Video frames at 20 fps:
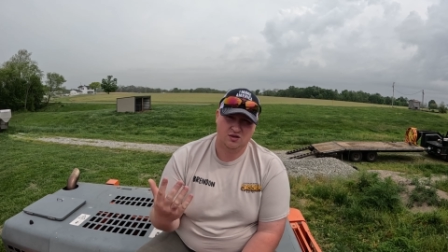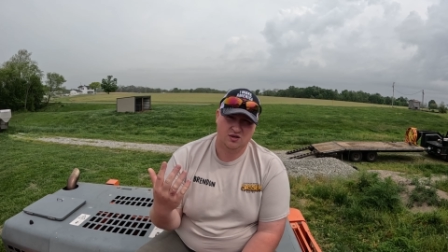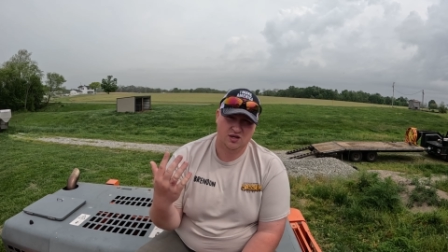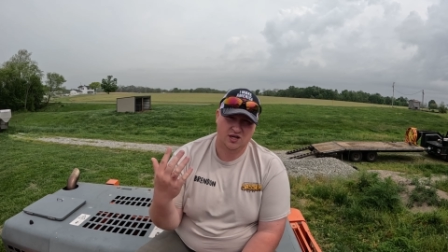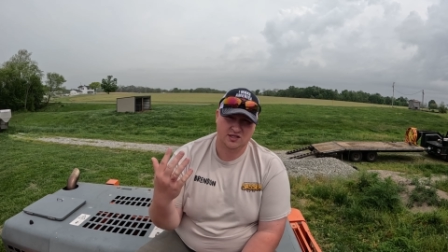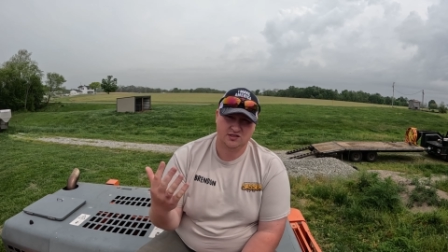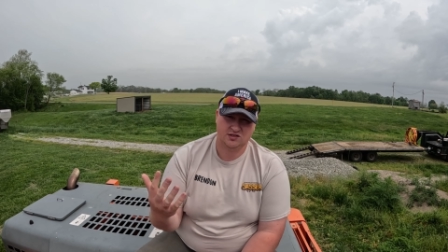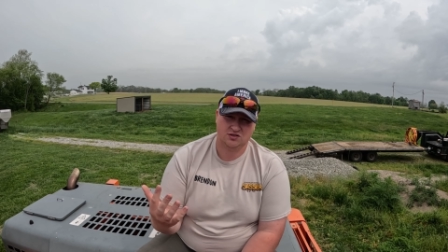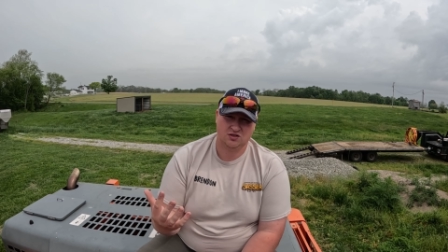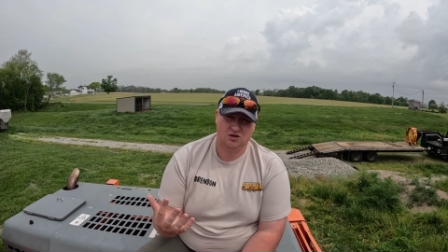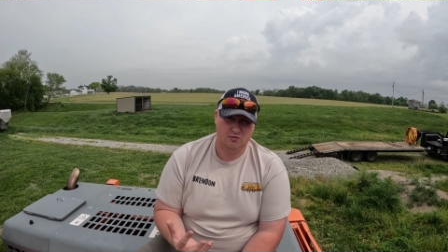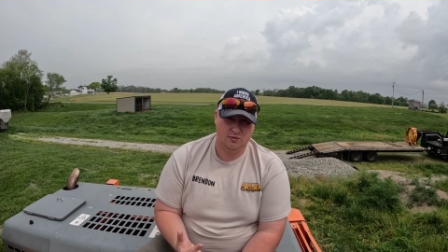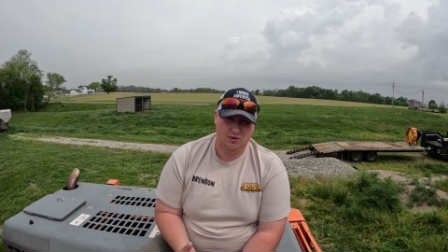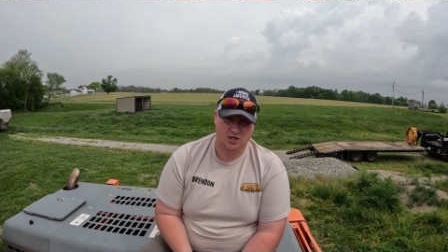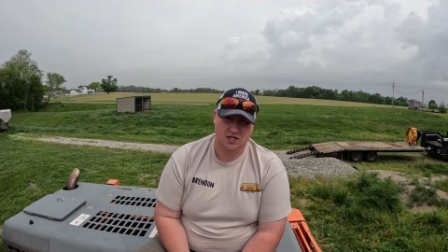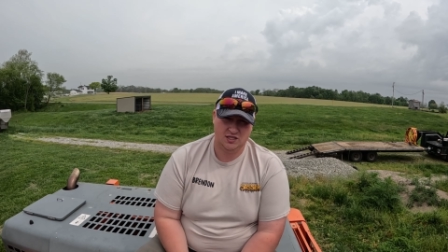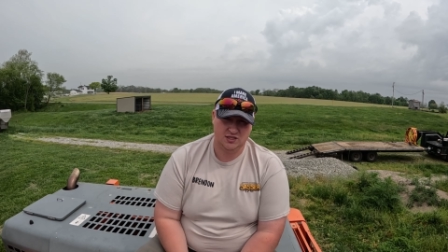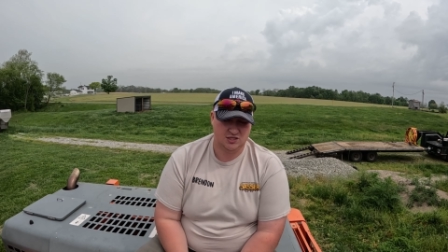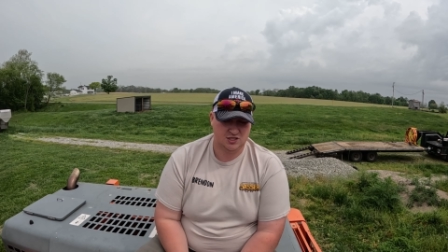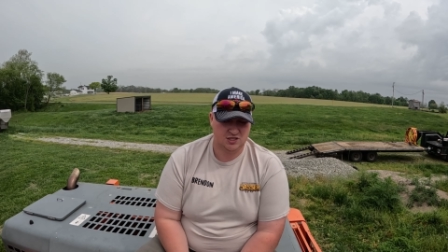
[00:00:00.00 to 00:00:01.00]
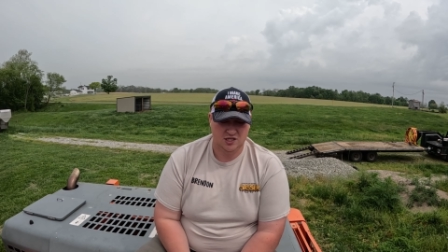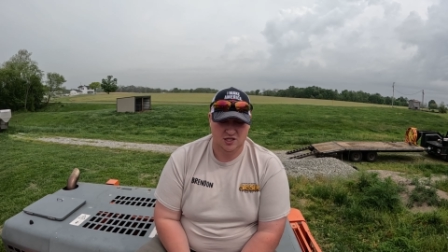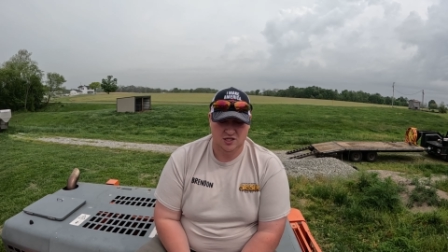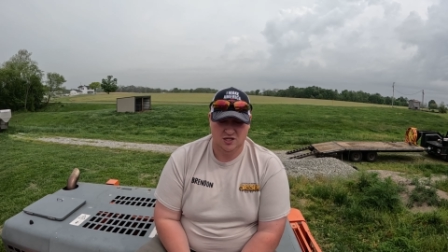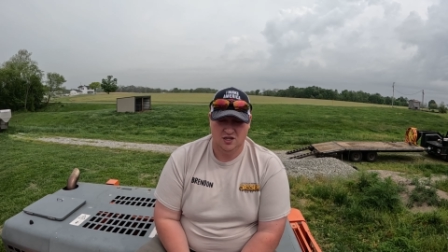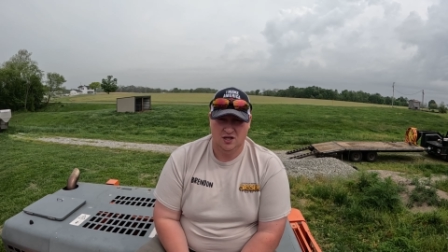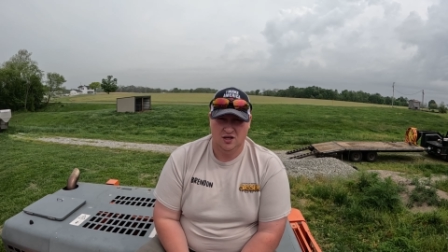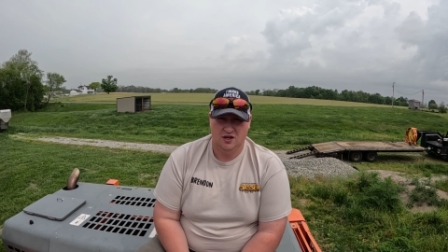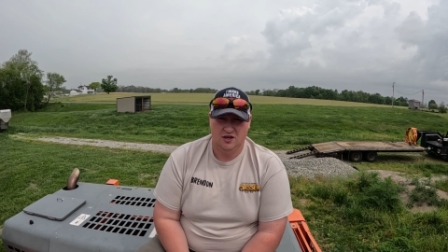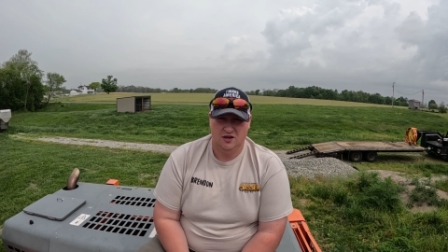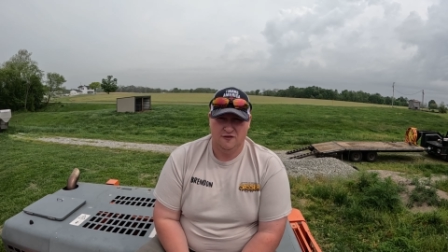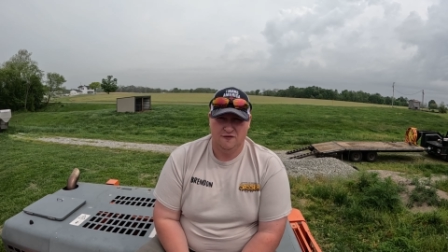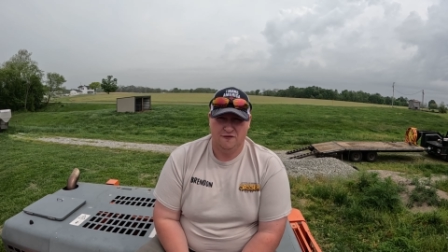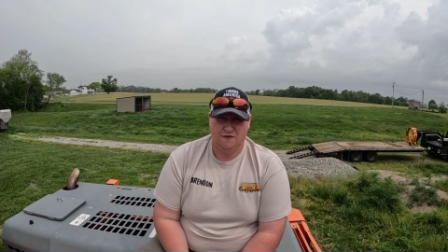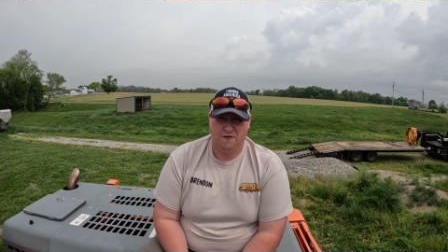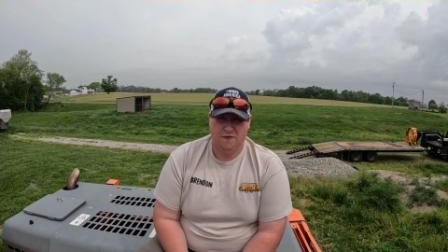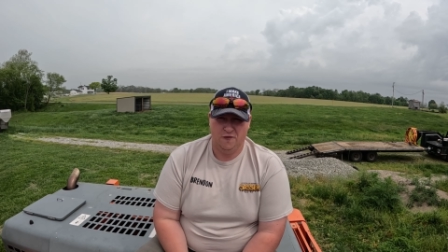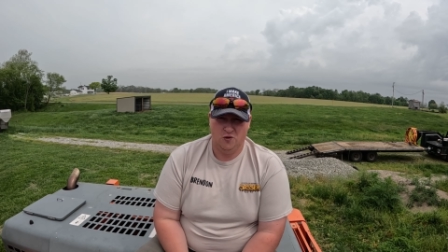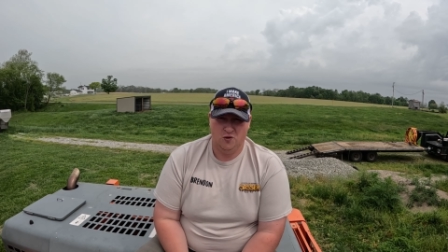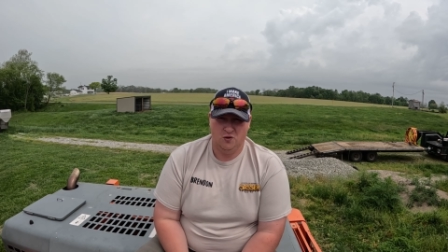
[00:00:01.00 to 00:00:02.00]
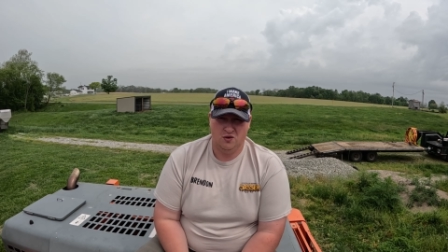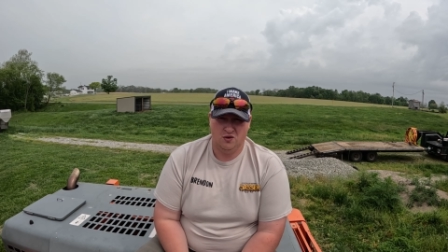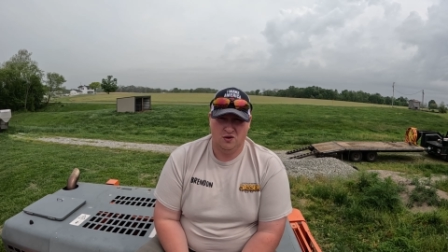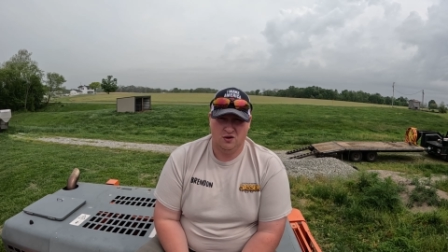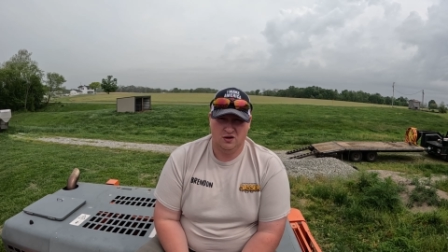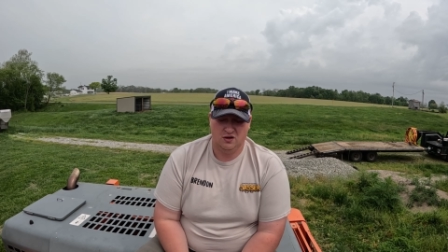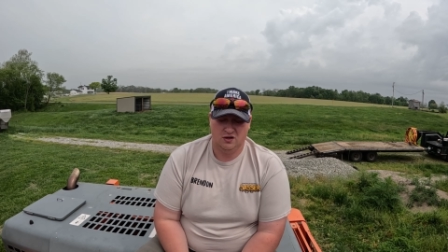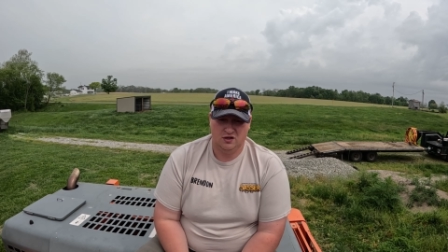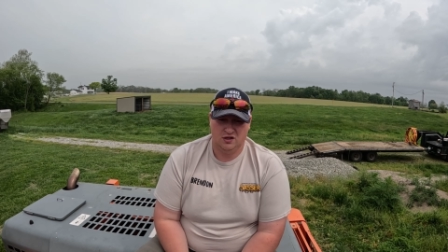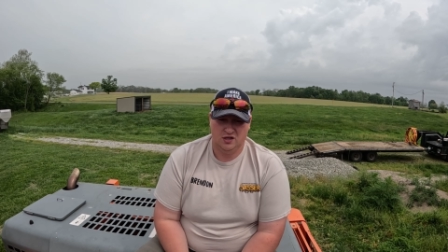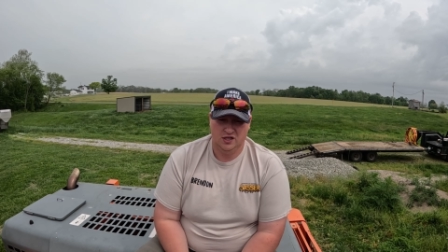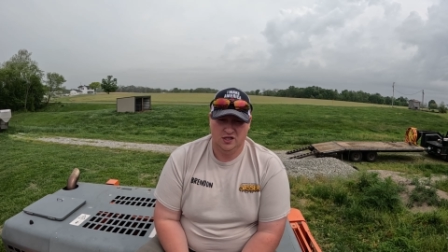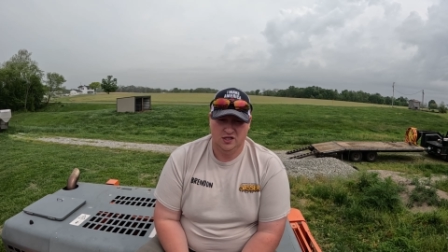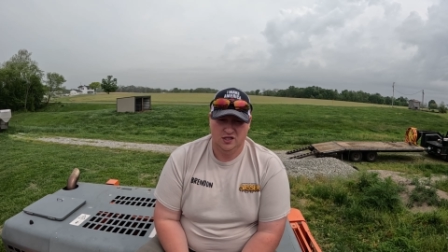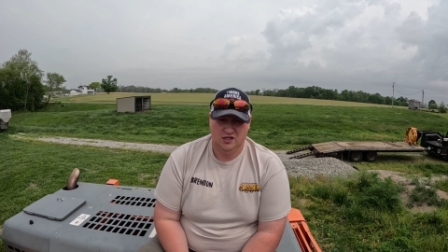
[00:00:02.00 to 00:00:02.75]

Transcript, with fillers: you guys so much for